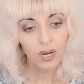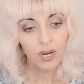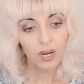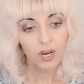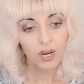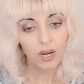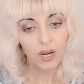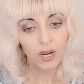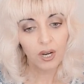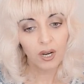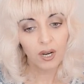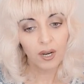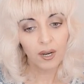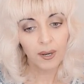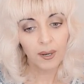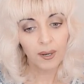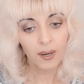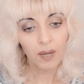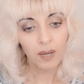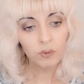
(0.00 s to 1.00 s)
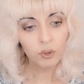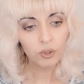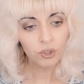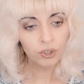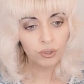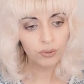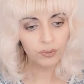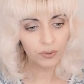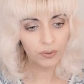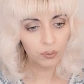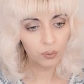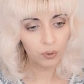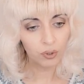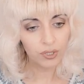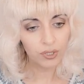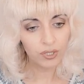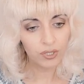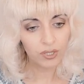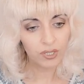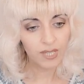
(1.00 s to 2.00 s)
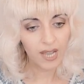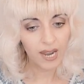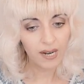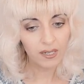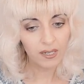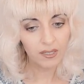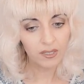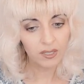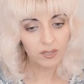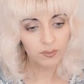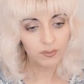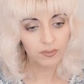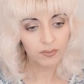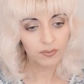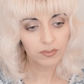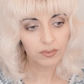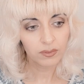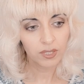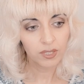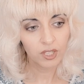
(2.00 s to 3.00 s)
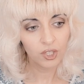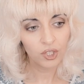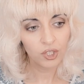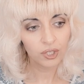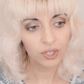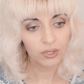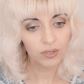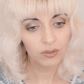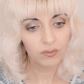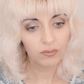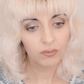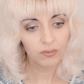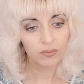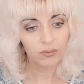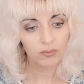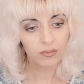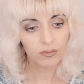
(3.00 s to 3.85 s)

I'm not sure if it was exactly the kitchen